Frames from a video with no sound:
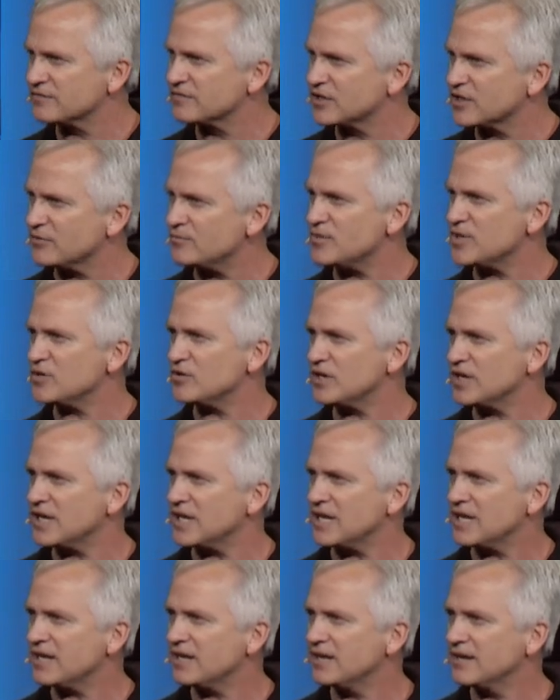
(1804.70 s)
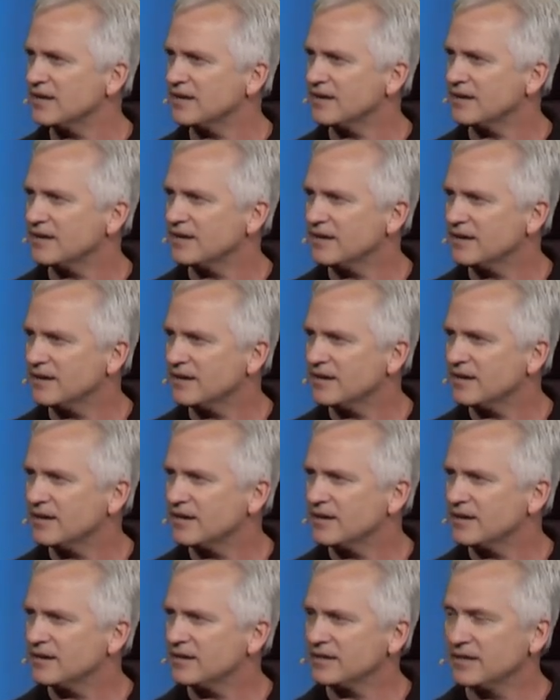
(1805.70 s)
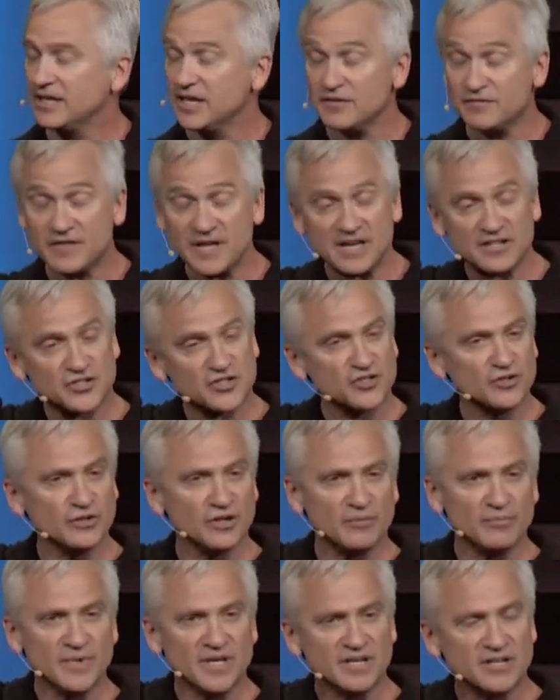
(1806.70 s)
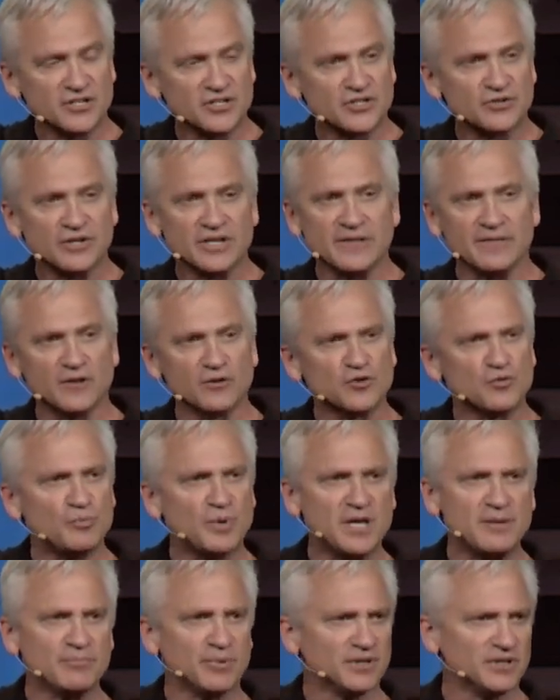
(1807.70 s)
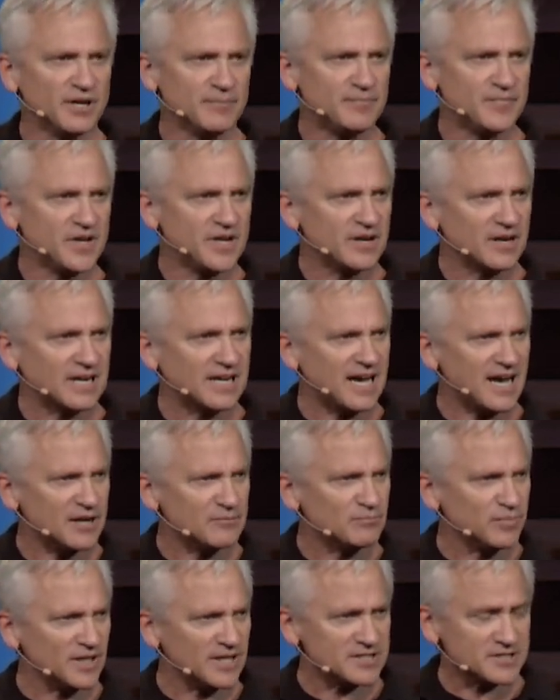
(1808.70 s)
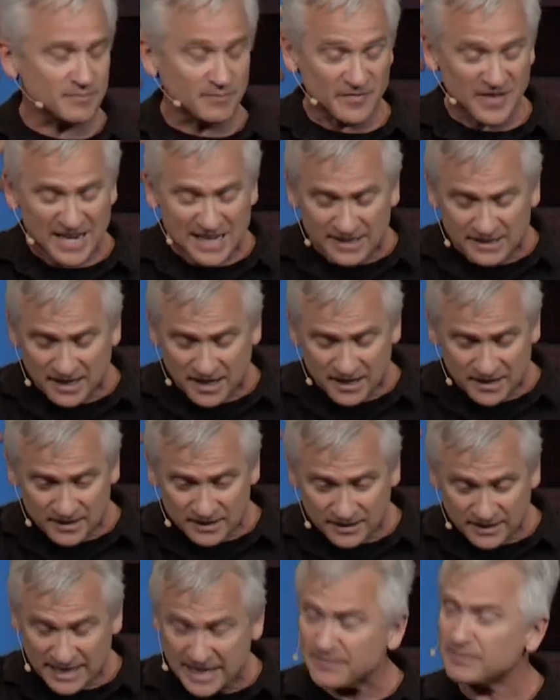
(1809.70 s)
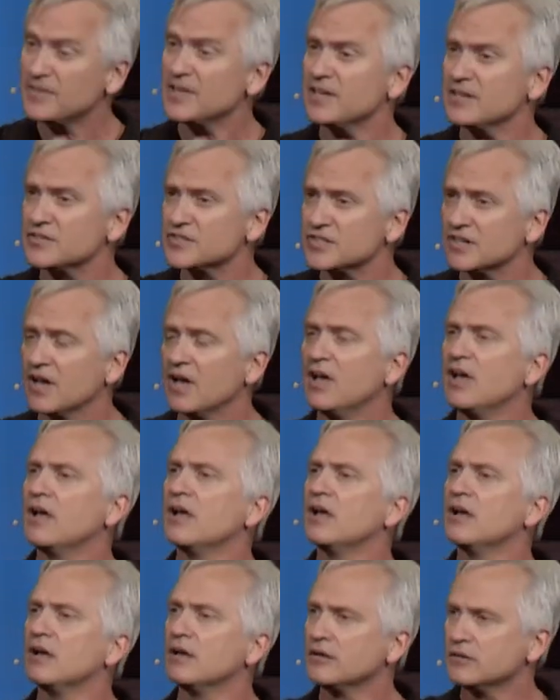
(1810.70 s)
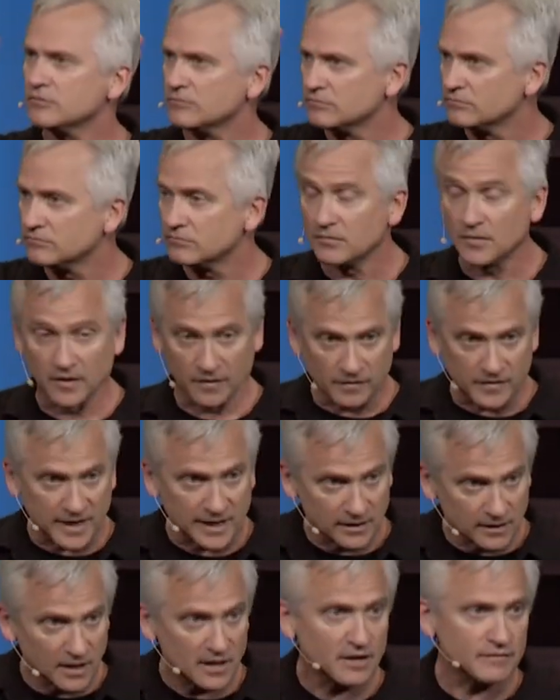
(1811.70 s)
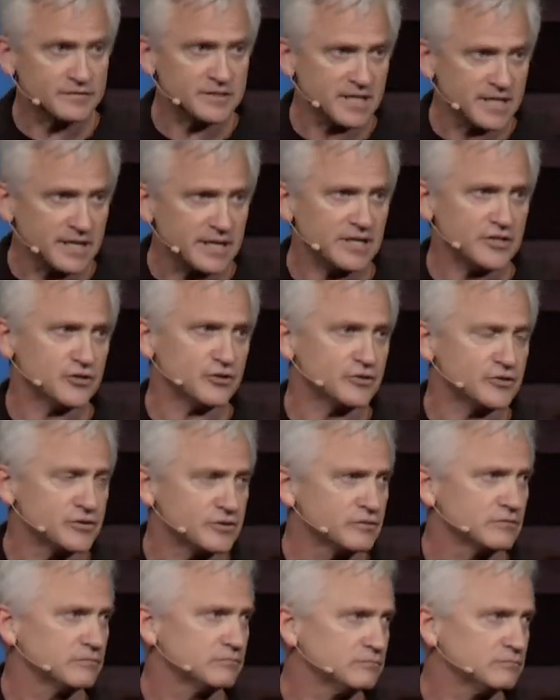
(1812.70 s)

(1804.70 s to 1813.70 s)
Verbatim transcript: of community. Give that student ministry and those people up there, God bless them. They get this. They love teenagers.